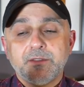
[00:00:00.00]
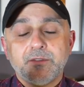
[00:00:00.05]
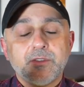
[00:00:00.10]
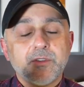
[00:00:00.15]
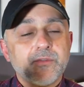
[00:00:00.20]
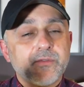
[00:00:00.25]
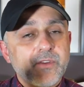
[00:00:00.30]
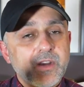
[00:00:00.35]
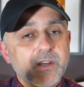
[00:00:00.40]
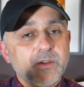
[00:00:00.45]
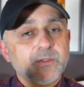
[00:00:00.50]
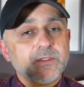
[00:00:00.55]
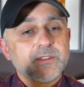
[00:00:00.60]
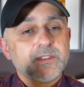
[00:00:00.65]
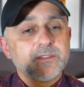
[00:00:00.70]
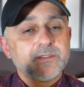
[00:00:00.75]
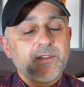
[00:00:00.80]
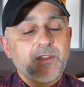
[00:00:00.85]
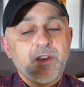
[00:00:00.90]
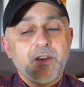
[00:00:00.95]
the
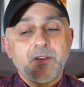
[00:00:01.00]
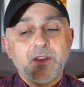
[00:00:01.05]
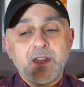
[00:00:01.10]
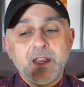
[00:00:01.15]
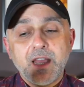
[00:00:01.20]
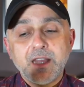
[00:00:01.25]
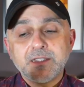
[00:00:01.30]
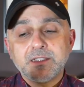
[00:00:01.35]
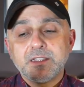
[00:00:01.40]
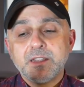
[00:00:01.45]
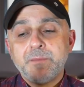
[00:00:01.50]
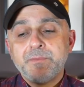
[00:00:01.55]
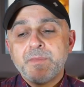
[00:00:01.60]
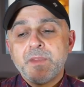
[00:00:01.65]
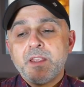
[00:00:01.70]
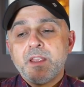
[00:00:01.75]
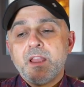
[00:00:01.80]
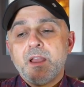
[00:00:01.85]
fragrances there yet,